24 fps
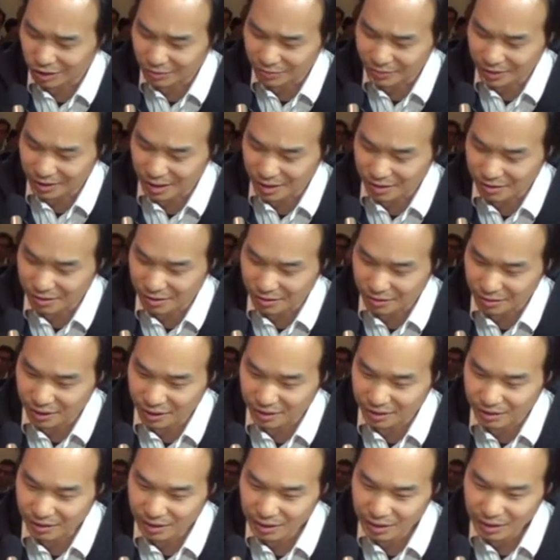I mean, I think
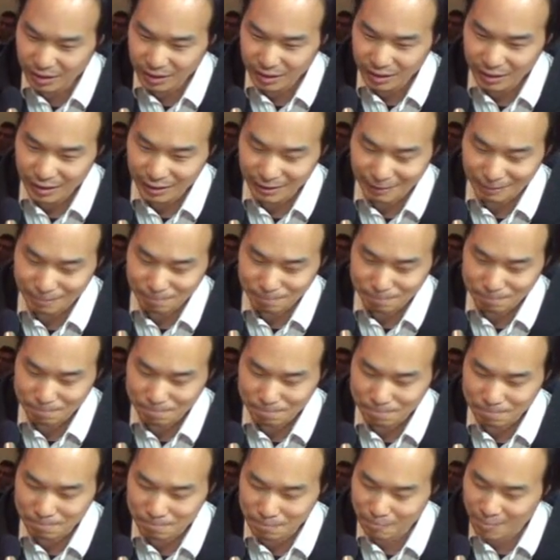that
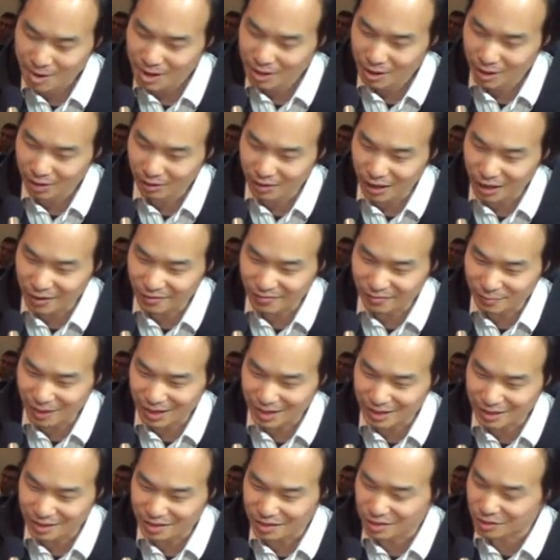a lot of
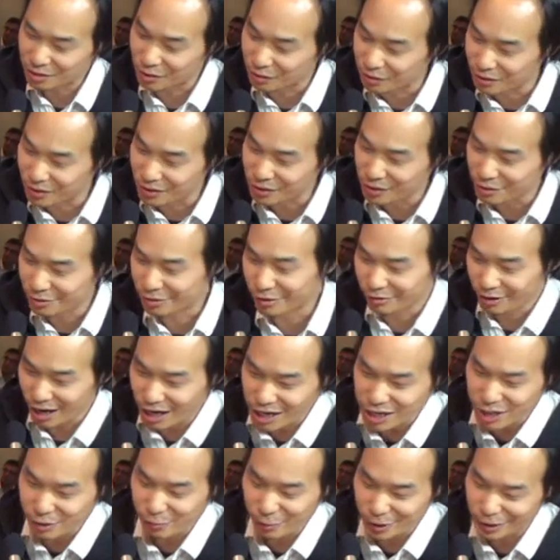my students who are
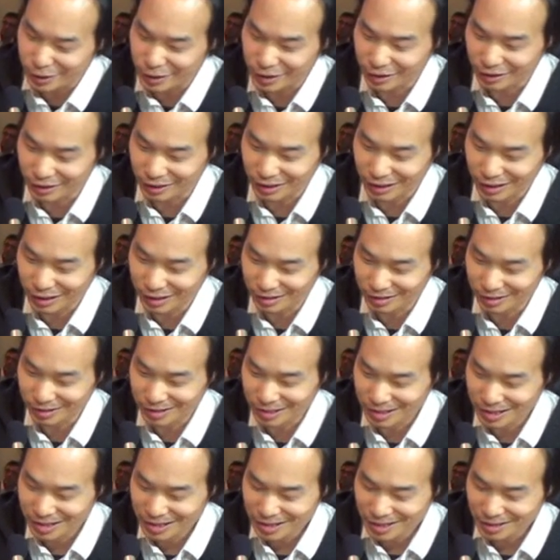graduating
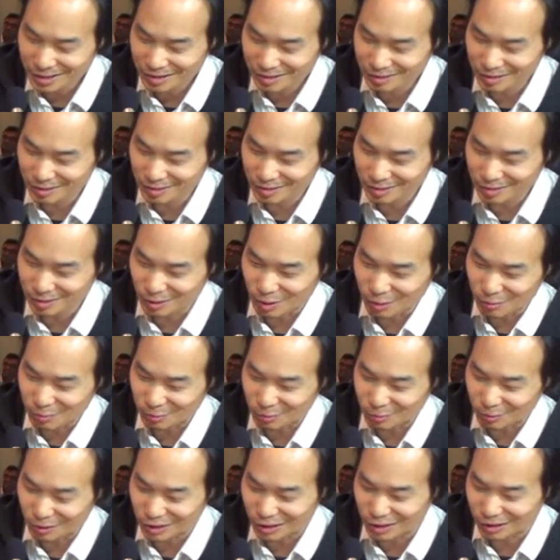don't
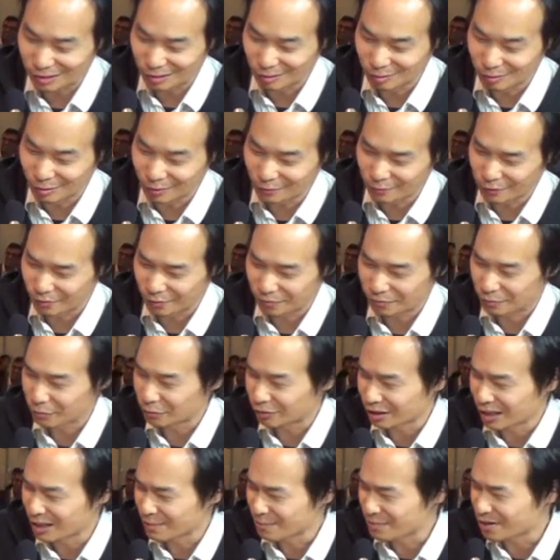really look for full-time